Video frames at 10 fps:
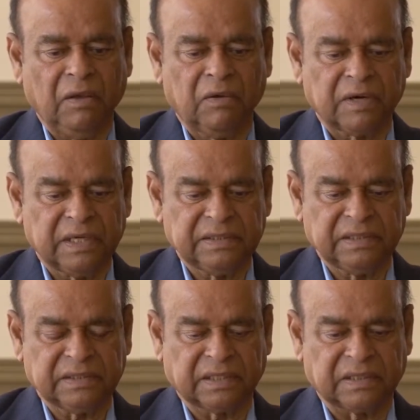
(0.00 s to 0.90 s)

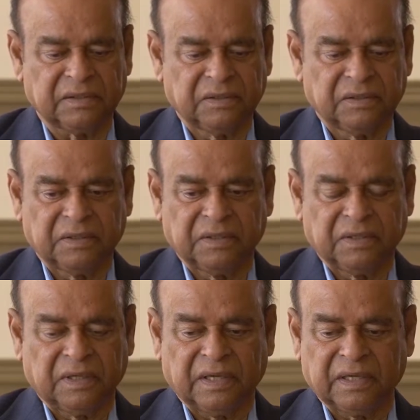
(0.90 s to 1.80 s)
organization,
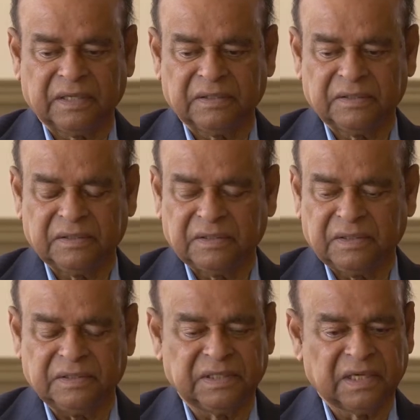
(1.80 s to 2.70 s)
and
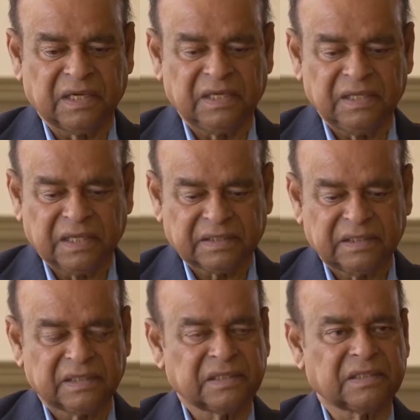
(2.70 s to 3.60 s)
General
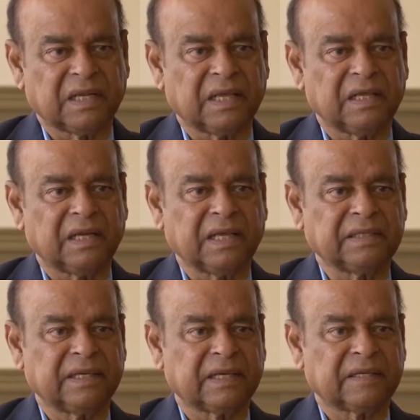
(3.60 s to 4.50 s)
Electric is
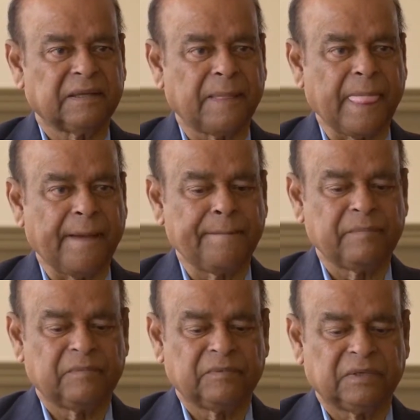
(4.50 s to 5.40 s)
like that.
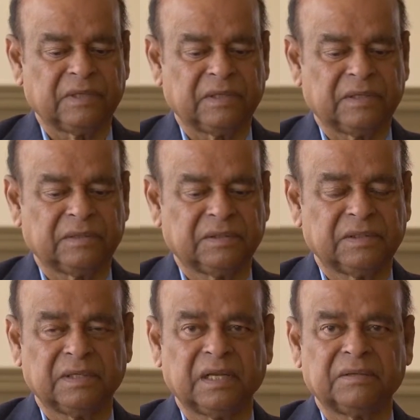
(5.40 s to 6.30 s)

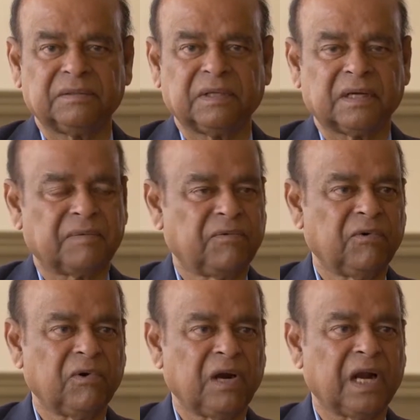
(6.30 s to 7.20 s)
There are
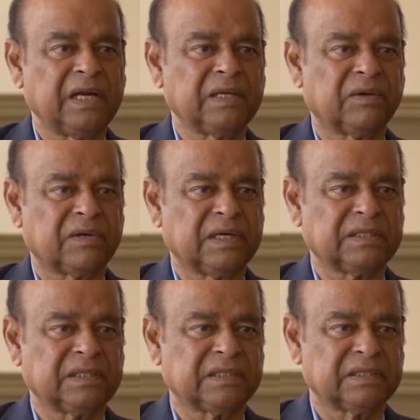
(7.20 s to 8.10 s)
4 learning
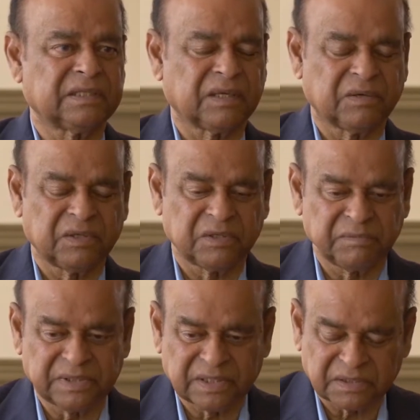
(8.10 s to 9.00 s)
organizations according to
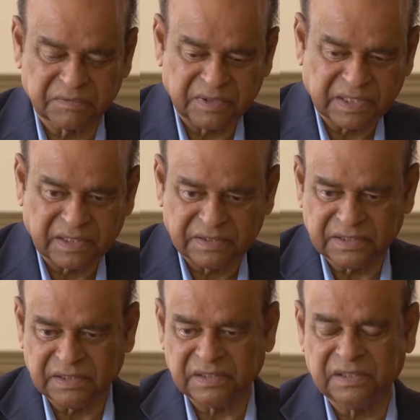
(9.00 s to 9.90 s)
Business Week, and
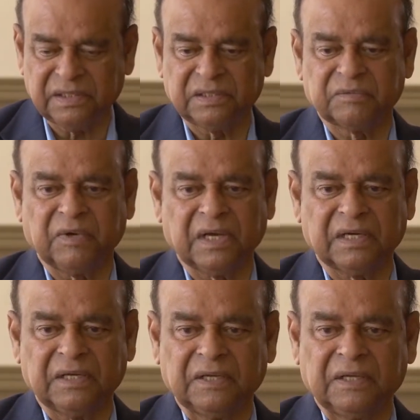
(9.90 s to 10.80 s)
GE is one.